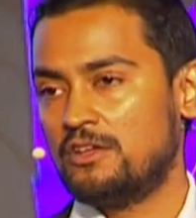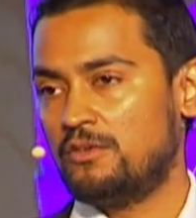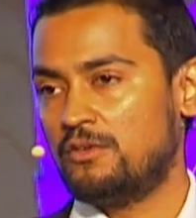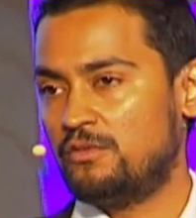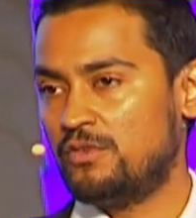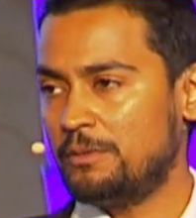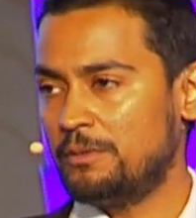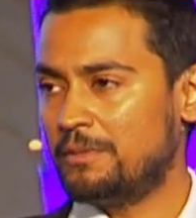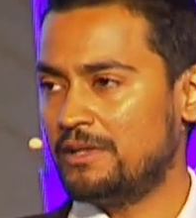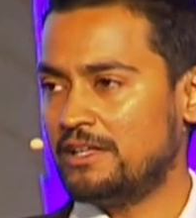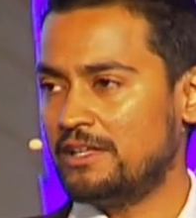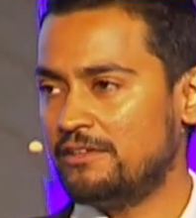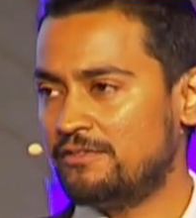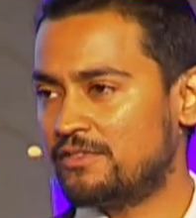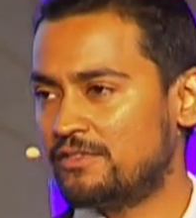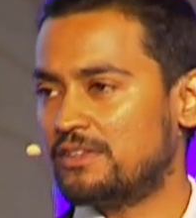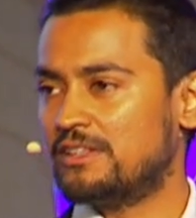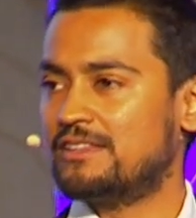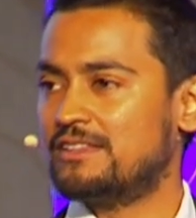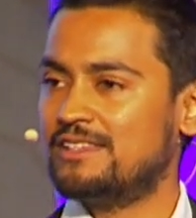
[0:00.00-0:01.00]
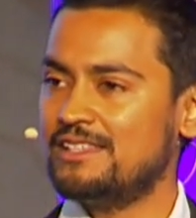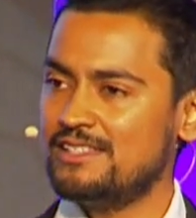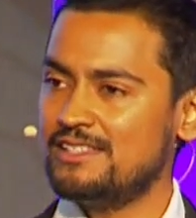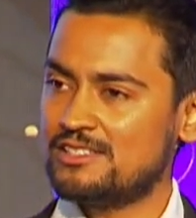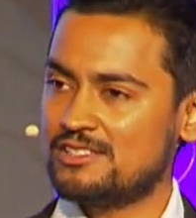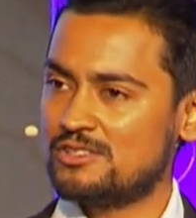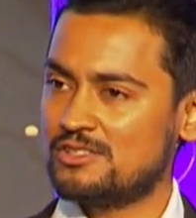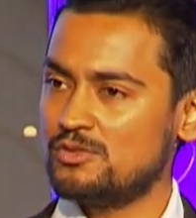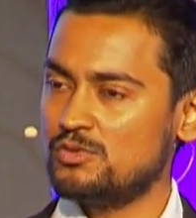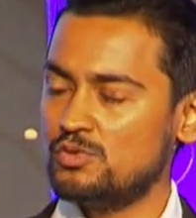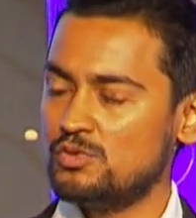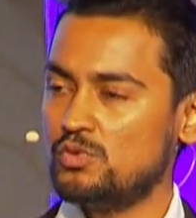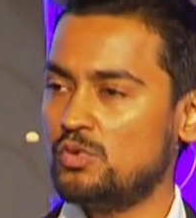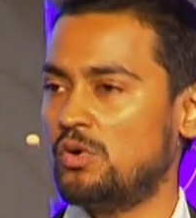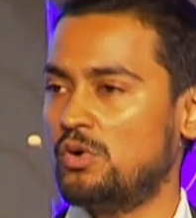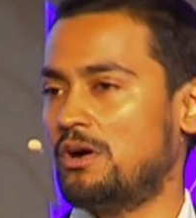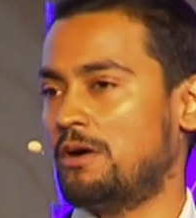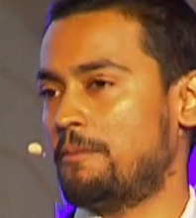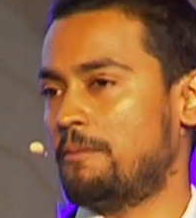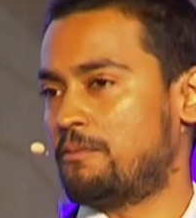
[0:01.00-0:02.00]
we believe these two
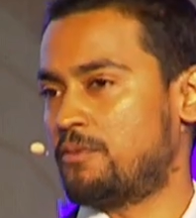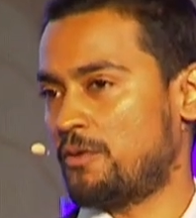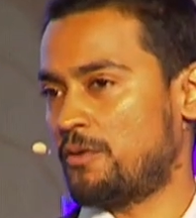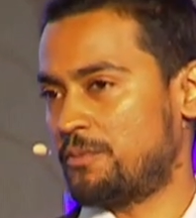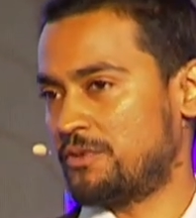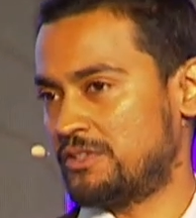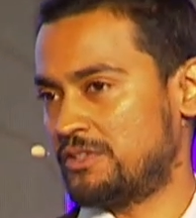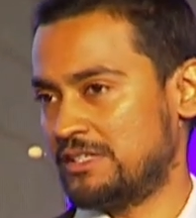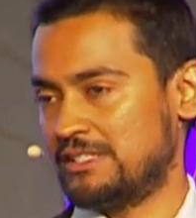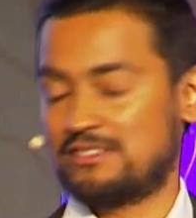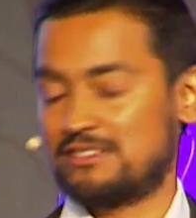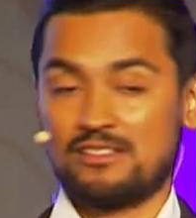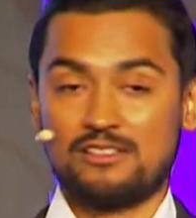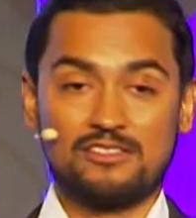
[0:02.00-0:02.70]
properties,